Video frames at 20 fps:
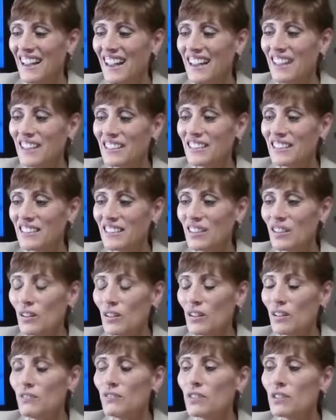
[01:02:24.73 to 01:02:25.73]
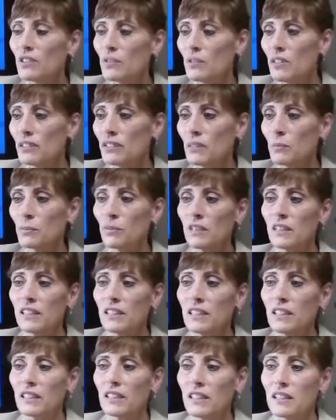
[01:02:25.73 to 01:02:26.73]
and, you know, if you do end up with
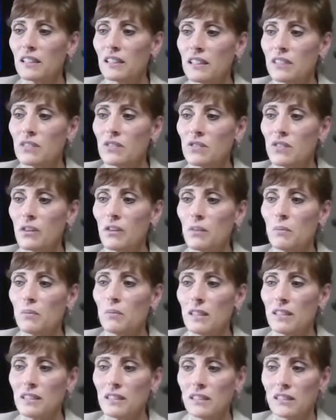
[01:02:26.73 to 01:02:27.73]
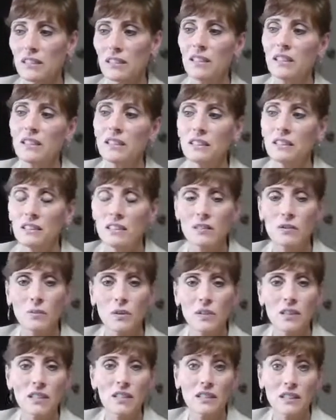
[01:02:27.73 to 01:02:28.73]
leaky gut syndrome, basically this is
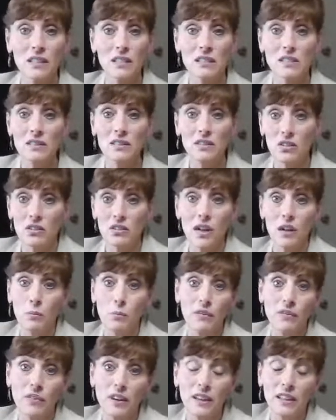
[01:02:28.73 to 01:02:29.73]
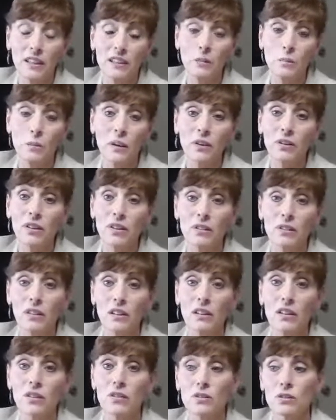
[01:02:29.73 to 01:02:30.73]
when the intestines are not providing the barrier
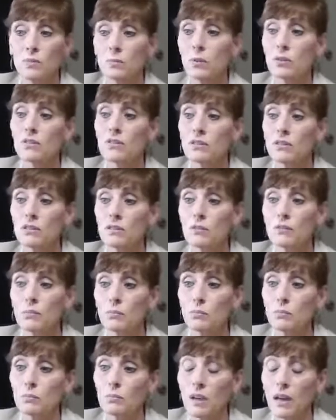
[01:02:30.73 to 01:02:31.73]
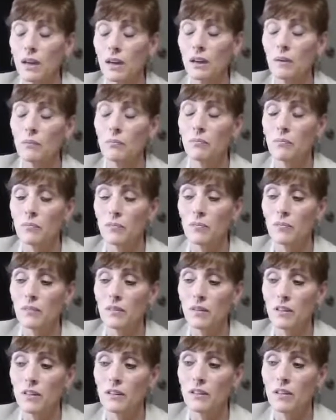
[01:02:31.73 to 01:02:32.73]
that they're supposed to, um,
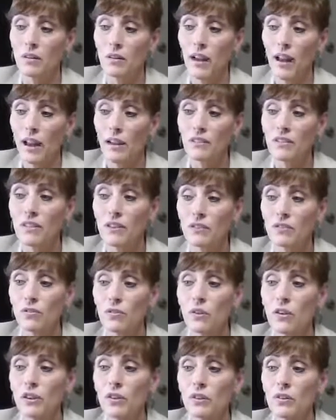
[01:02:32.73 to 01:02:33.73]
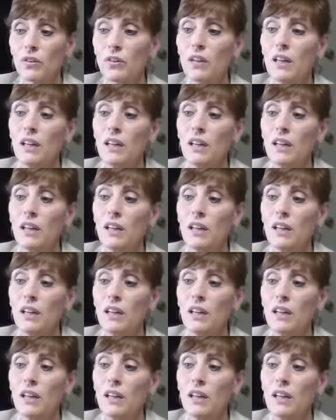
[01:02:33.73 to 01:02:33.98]
you know, have there for you